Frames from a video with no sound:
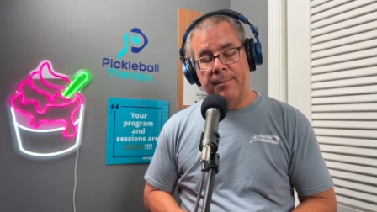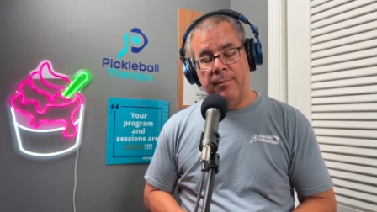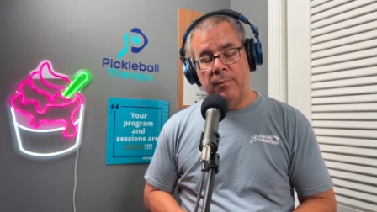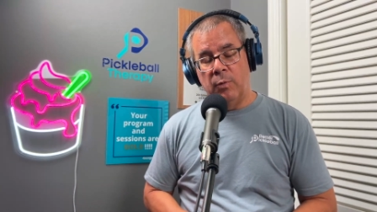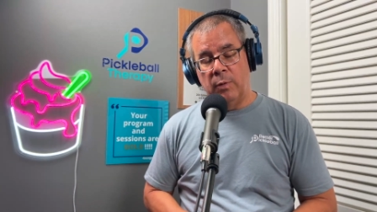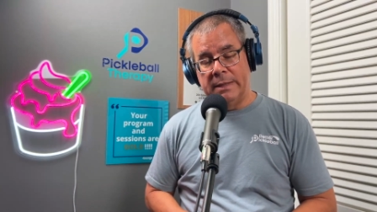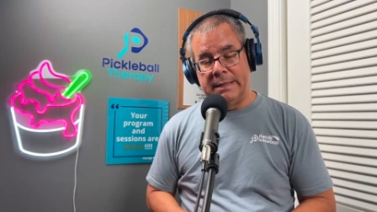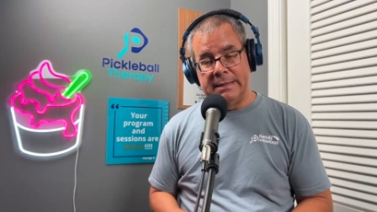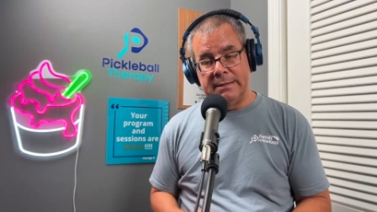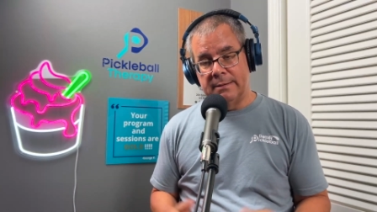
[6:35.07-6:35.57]

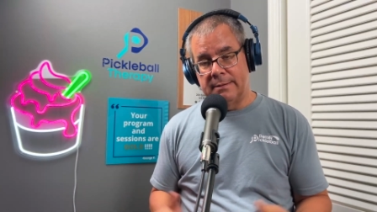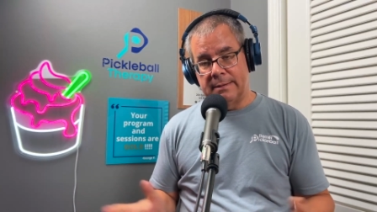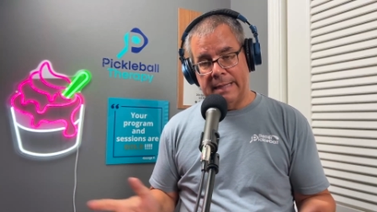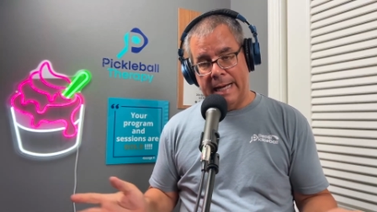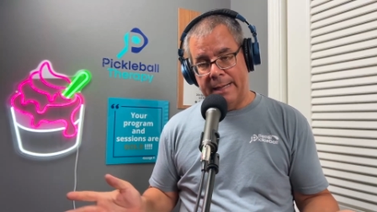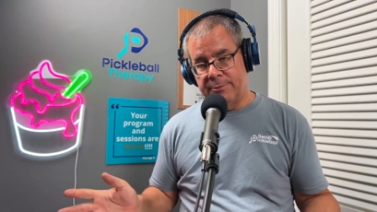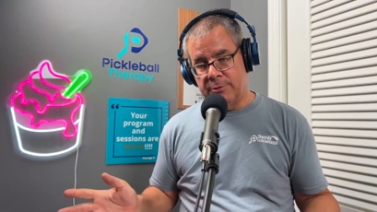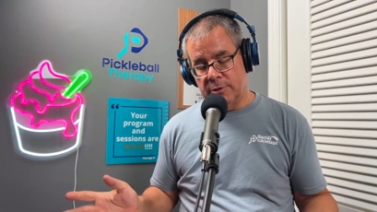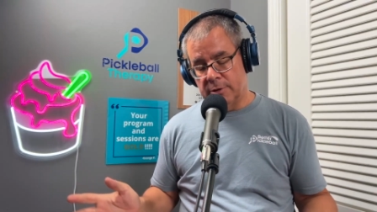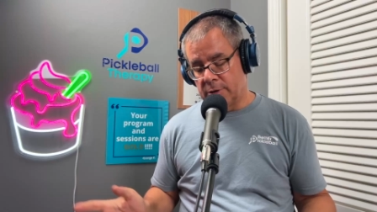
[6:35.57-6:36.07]
which is
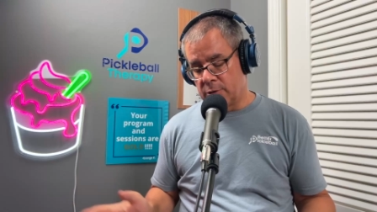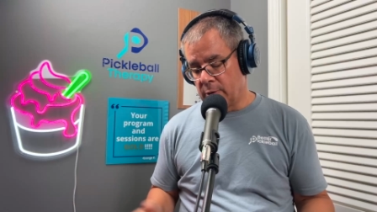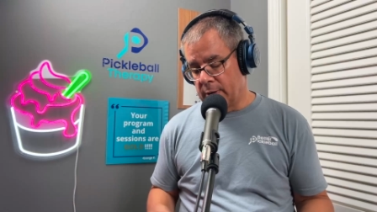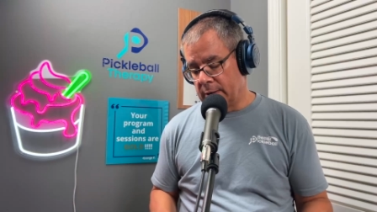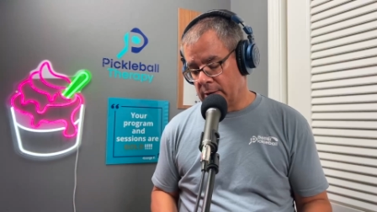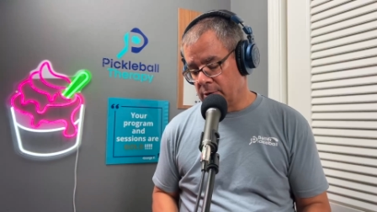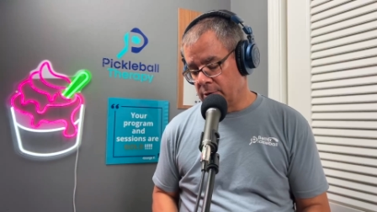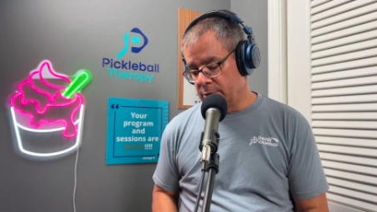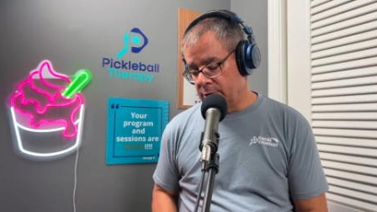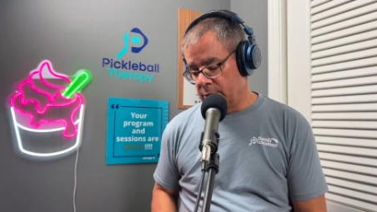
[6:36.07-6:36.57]
absolutely
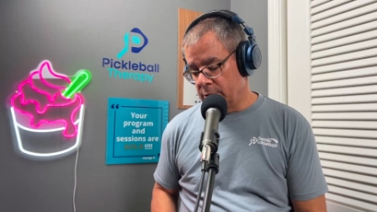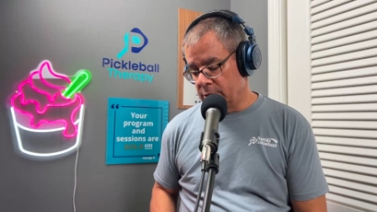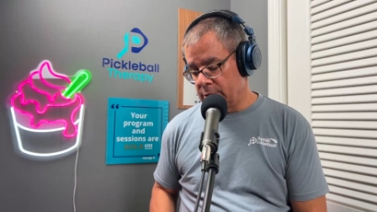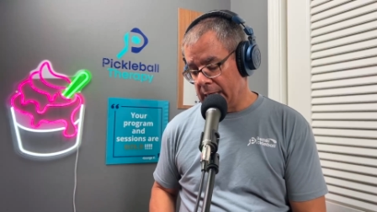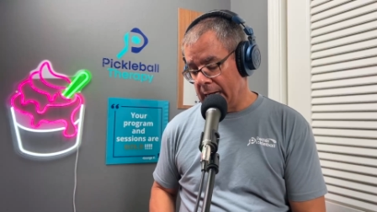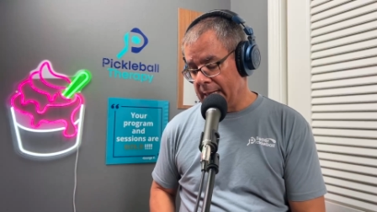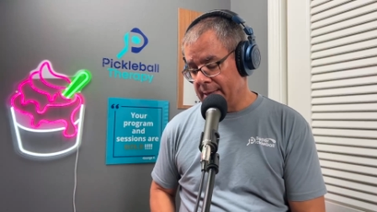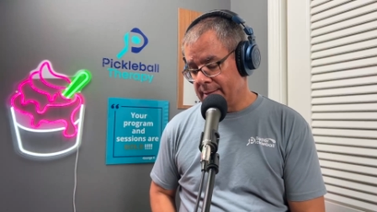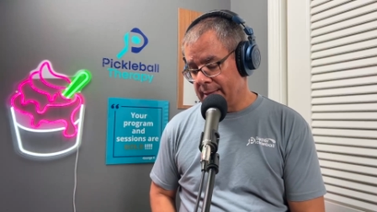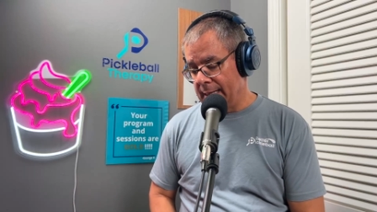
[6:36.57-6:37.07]
critical to your
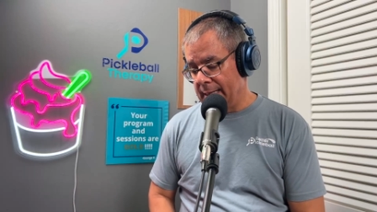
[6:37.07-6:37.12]
shots.